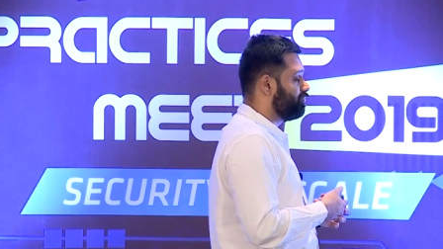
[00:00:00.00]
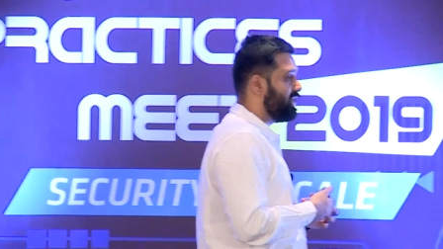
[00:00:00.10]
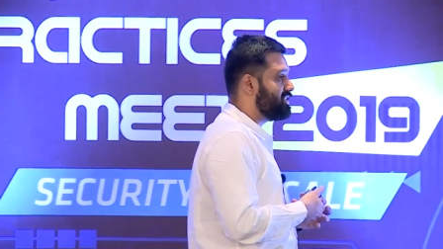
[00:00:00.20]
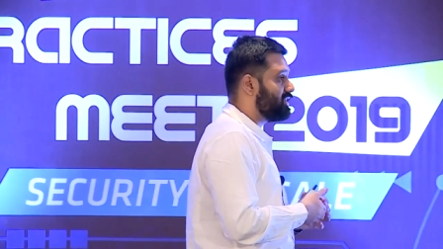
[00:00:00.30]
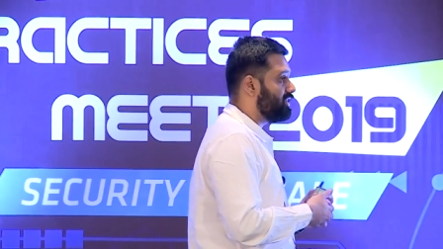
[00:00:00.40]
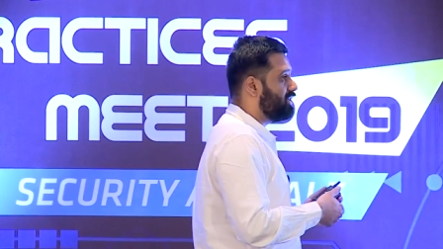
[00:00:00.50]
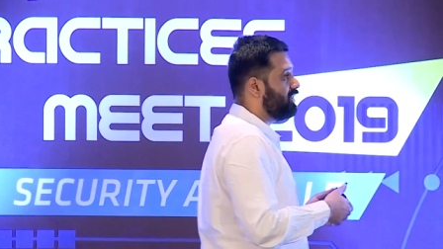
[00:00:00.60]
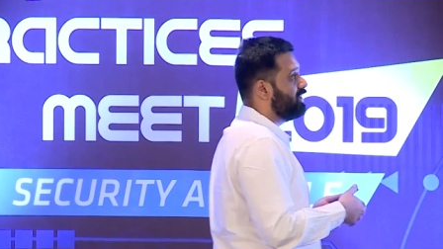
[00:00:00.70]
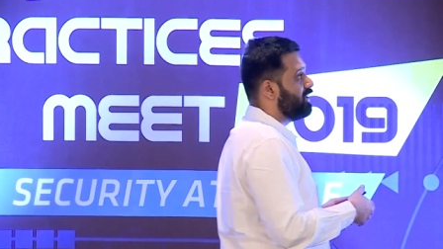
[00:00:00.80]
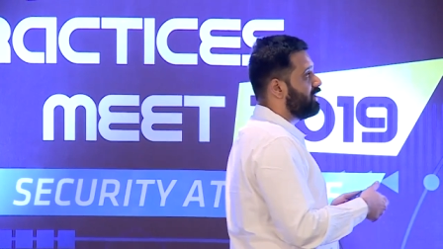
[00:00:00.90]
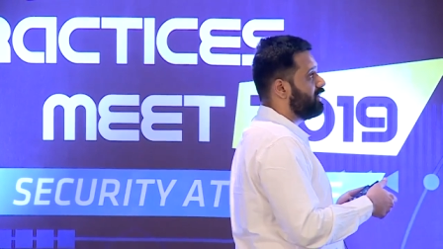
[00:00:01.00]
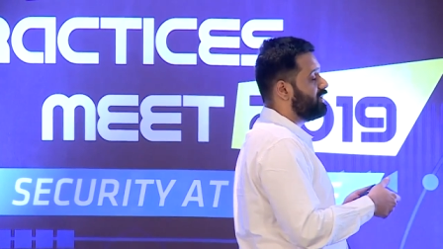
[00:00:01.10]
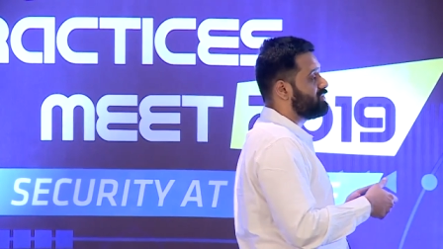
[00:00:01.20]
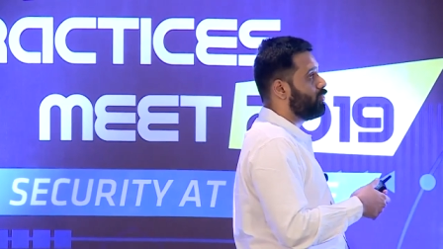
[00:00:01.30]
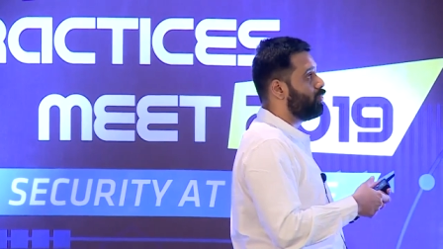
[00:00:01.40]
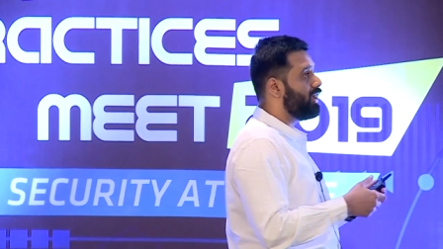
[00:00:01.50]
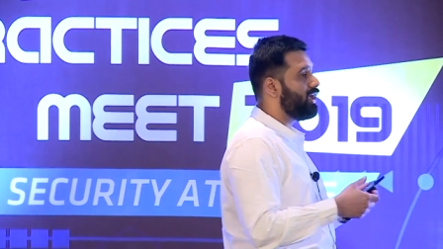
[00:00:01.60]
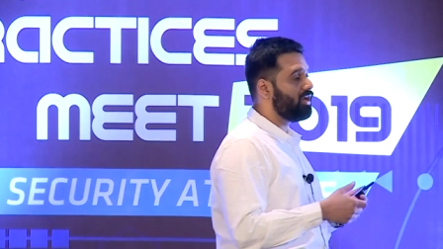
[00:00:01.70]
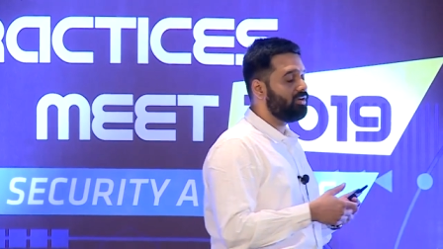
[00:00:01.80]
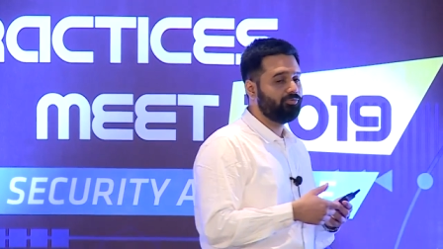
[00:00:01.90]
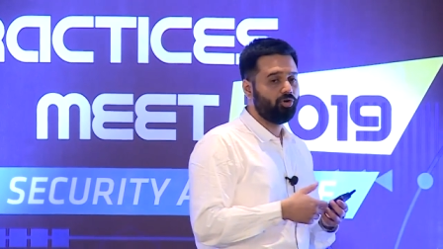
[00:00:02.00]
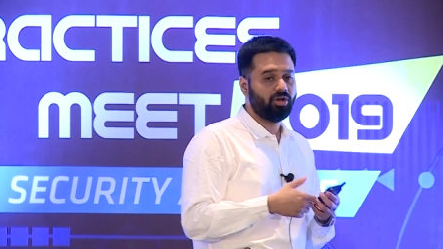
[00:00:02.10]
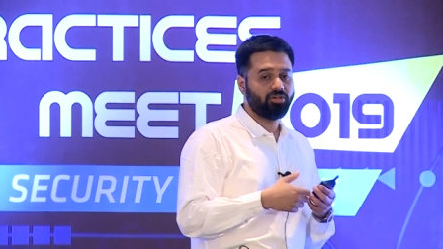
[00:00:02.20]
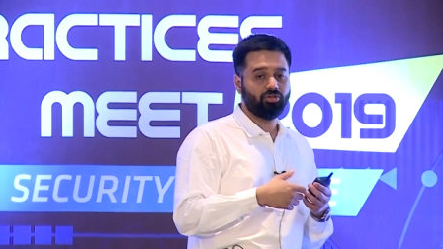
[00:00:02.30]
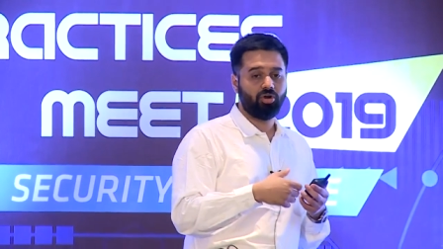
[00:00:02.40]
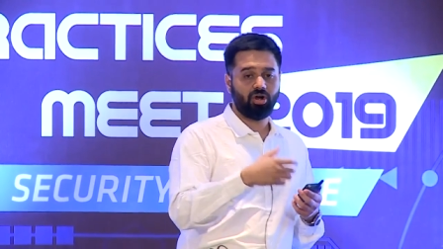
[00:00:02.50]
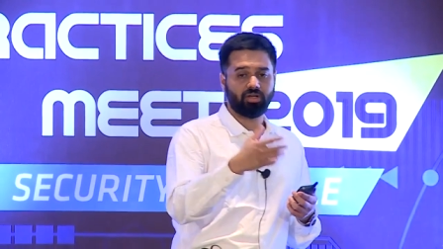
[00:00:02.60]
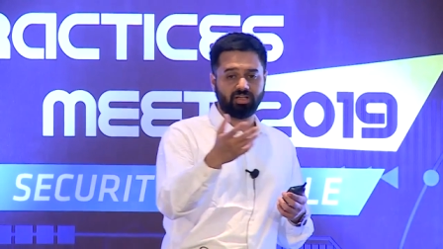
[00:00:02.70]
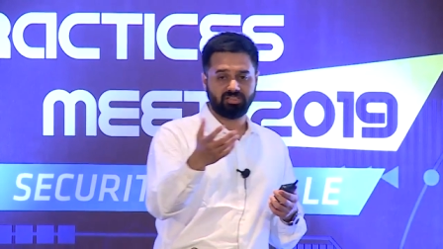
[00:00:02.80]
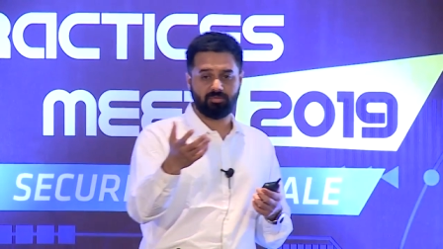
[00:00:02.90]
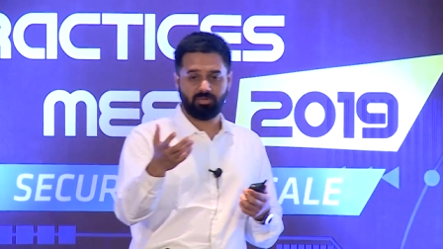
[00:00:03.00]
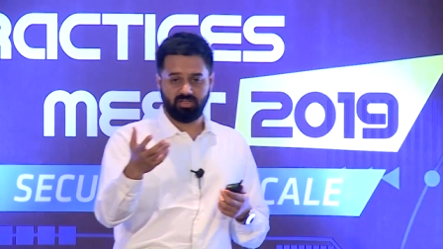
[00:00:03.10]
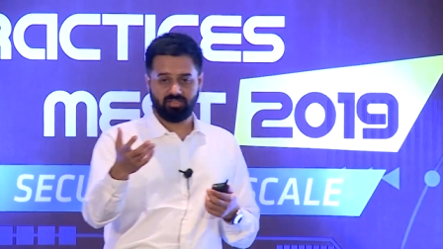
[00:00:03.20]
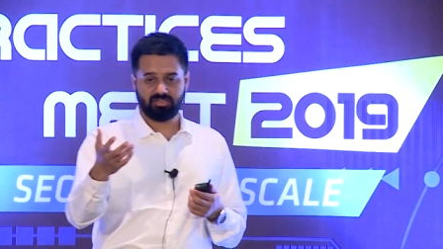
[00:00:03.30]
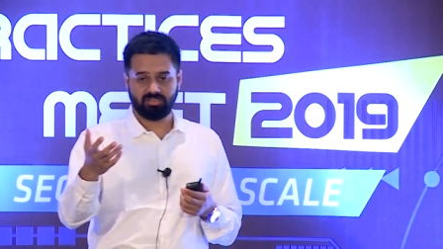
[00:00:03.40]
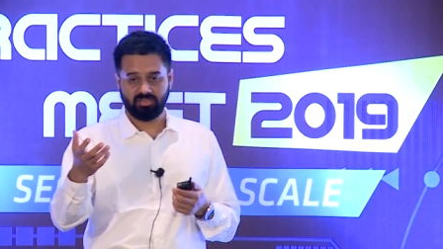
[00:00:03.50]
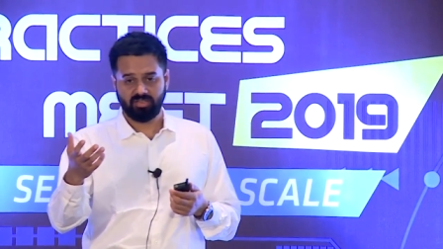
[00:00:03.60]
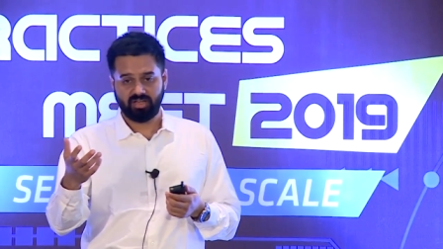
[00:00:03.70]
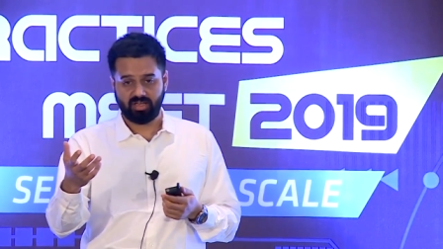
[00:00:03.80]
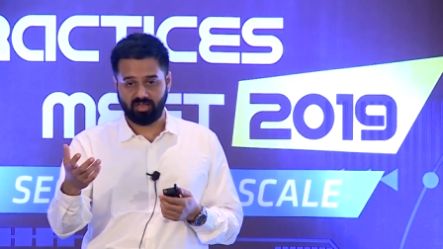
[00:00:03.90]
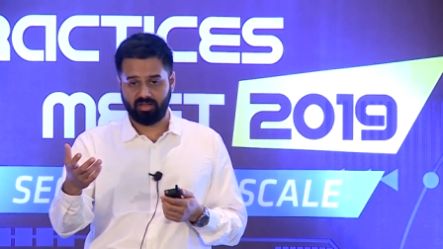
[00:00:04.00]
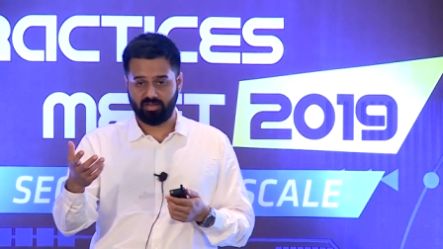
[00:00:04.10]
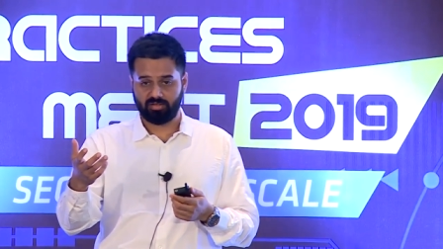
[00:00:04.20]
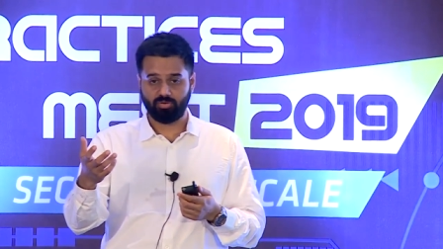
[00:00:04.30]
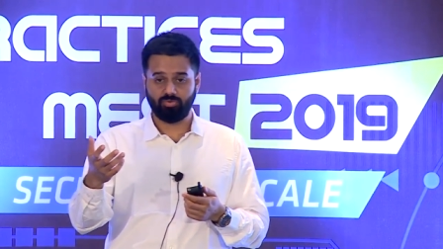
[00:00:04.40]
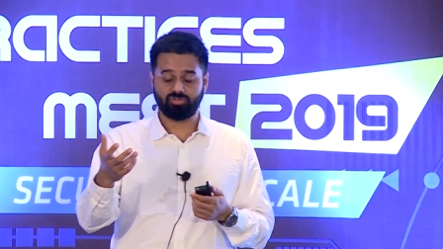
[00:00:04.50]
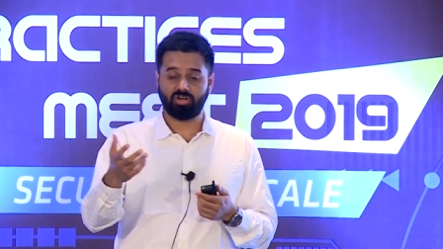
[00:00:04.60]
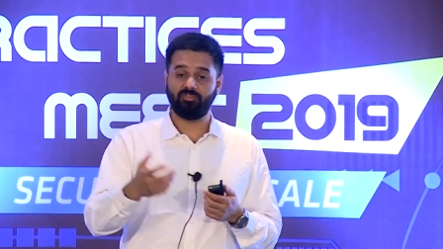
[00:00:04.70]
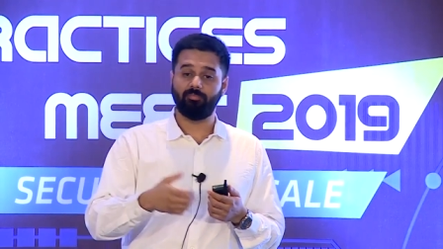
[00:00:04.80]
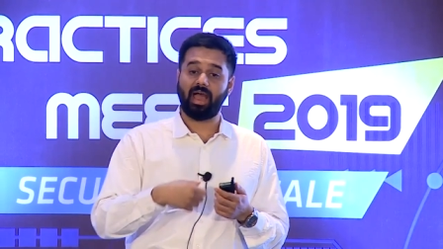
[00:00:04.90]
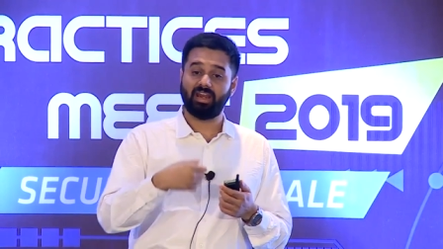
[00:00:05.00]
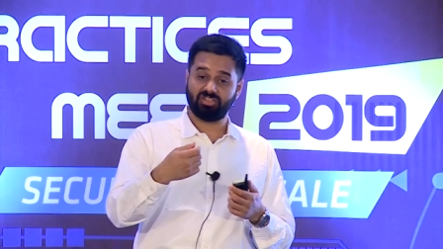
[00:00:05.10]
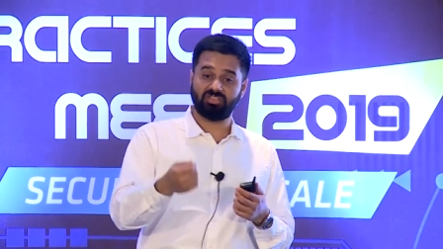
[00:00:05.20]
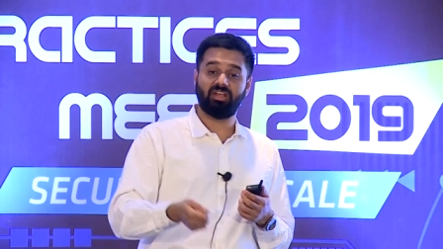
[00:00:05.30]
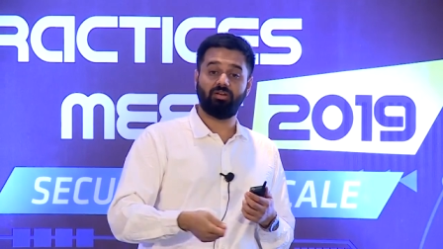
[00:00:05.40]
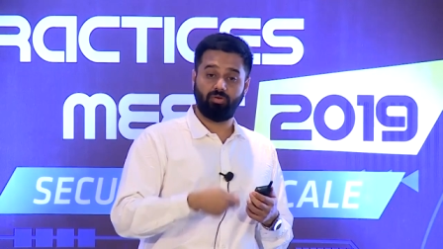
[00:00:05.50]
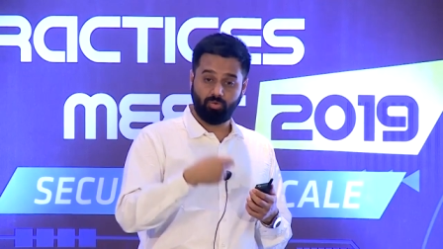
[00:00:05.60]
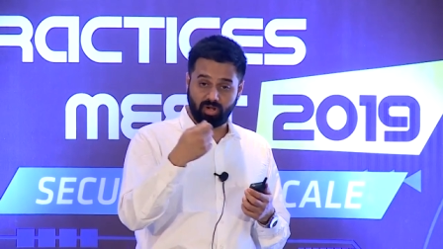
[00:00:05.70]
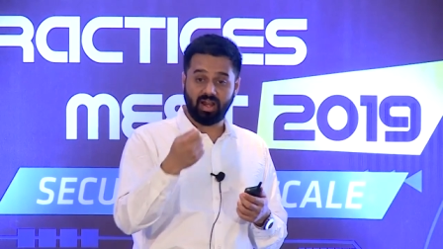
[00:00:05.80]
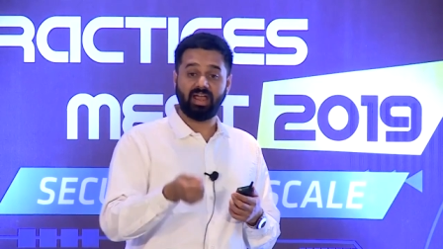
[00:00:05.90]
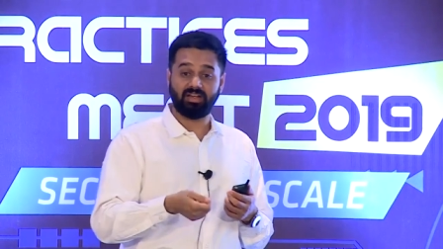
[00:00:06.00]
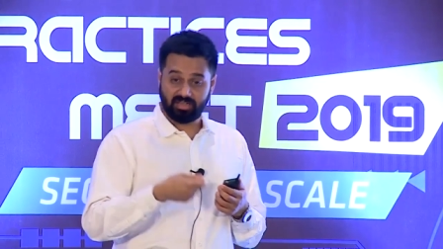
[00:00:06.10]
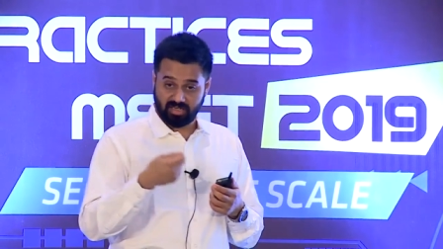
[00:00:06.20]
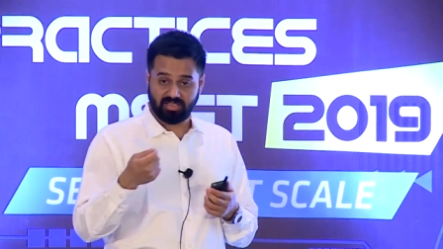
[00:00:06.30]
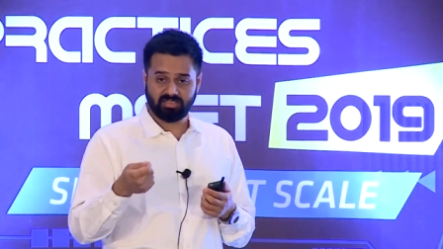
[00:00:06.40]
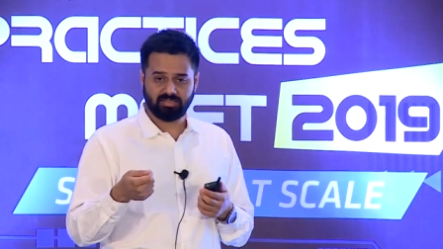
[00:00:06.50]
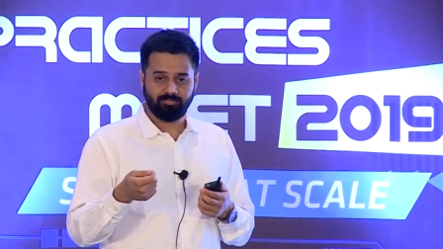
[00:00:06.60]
Basically, it's a way for your customers to sort of manage their own identities